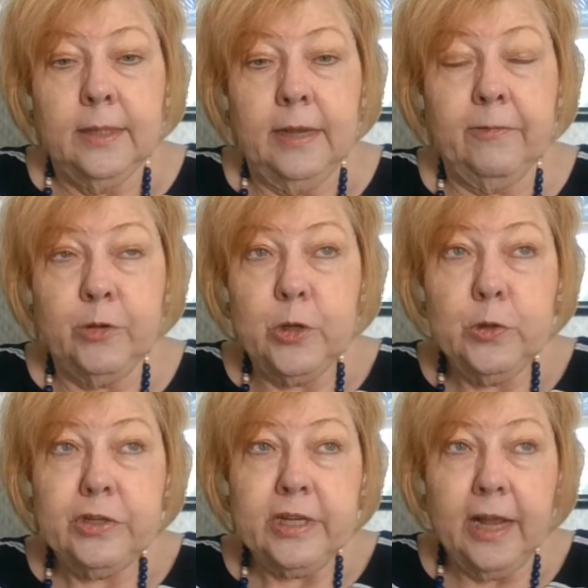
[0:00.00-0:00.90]
if you're
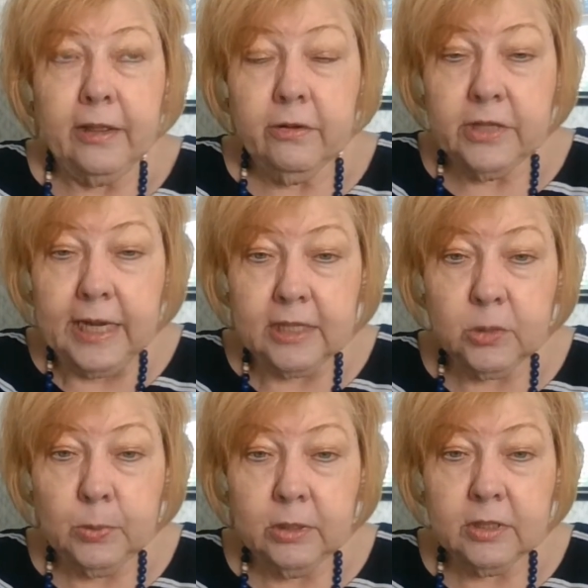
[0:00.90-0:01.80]
using other
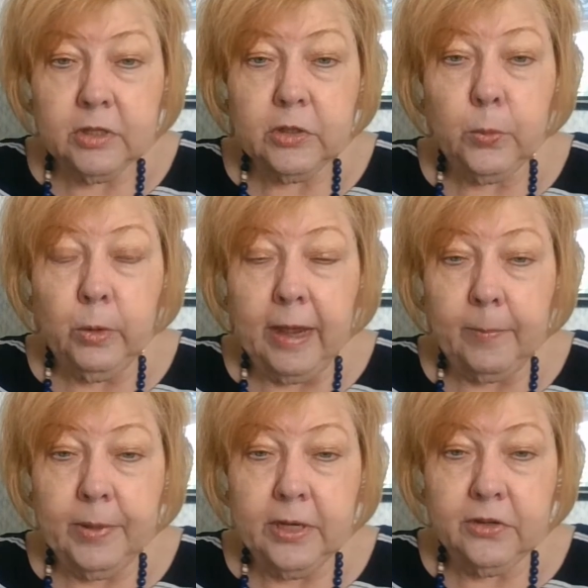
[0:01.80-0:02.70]
textbooks, you will
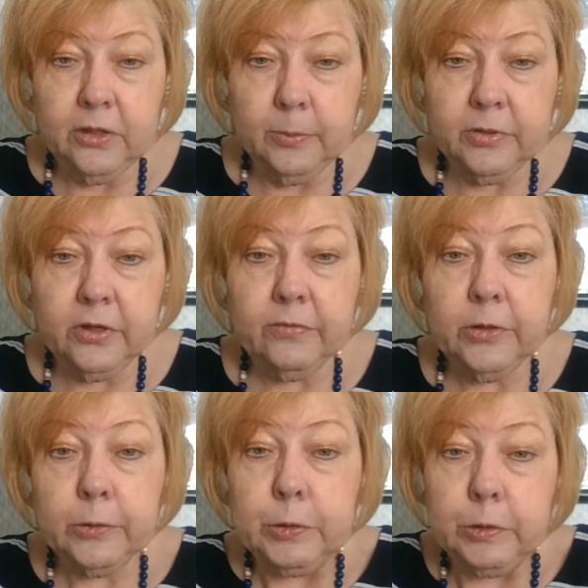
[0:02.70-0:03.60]
have page numbers. If
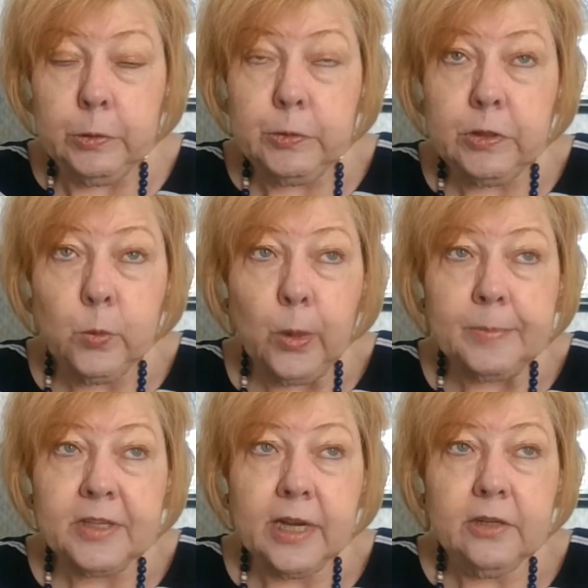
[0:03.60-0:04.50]
you're using
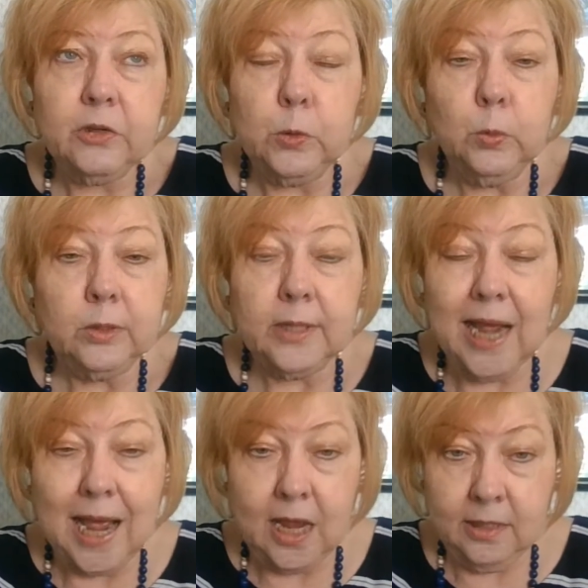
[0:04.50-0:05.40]
websites, you will
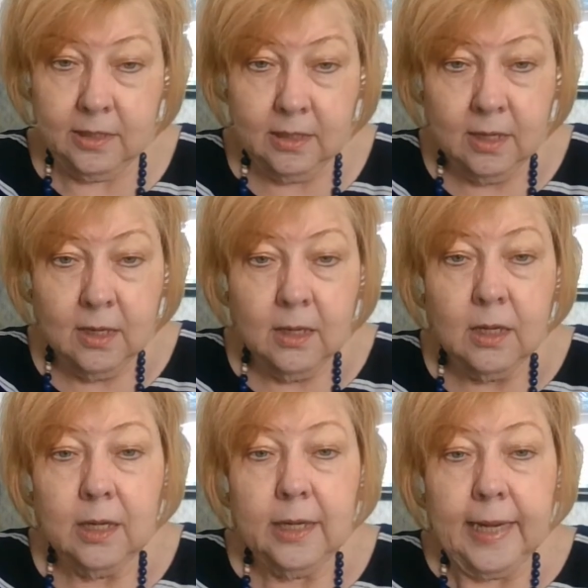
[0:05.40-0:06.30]
not.
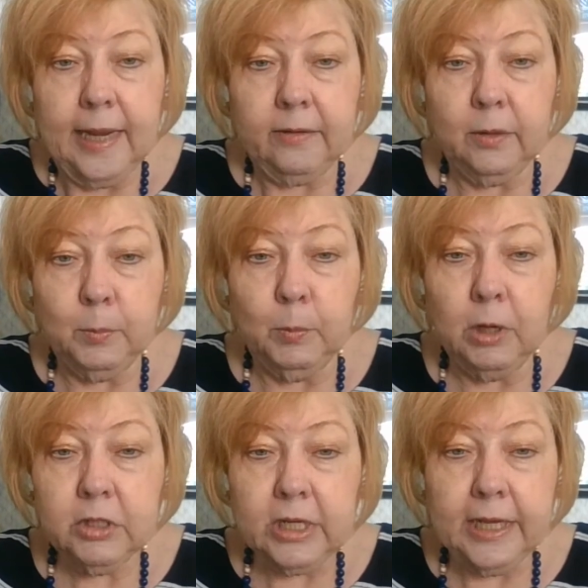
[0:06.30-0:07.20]
And
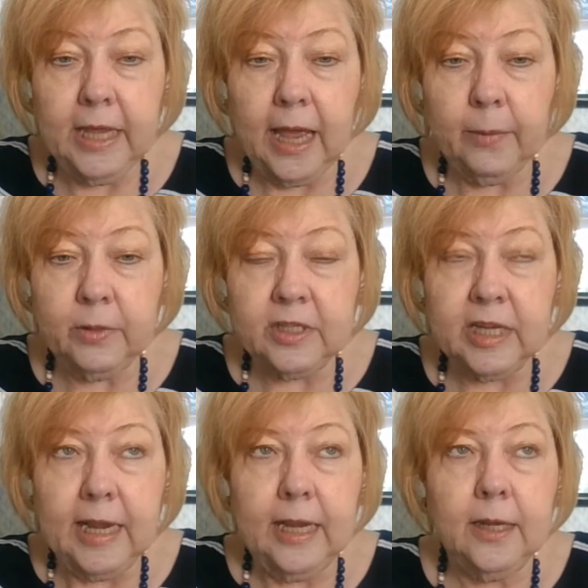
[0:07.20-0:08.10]
mostly, I would
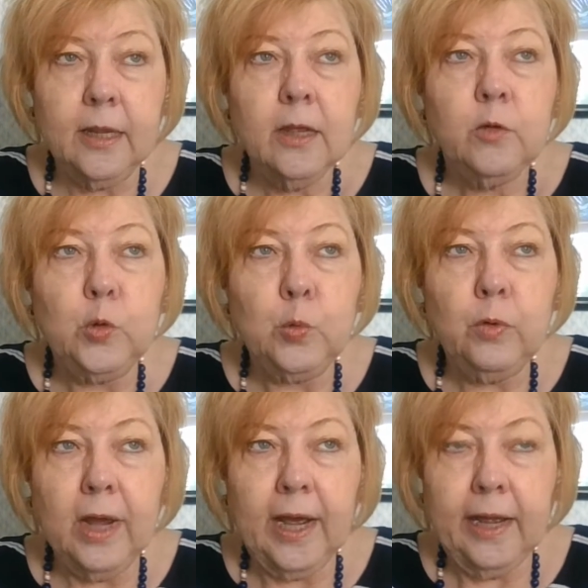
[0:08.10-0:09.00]
say, do
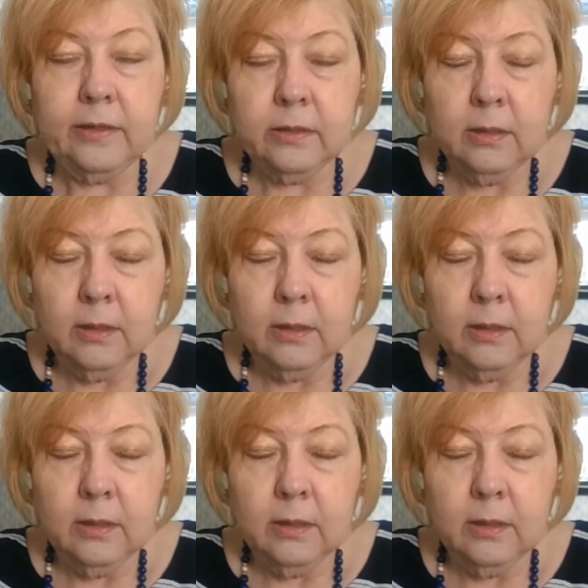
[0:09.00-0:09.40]
not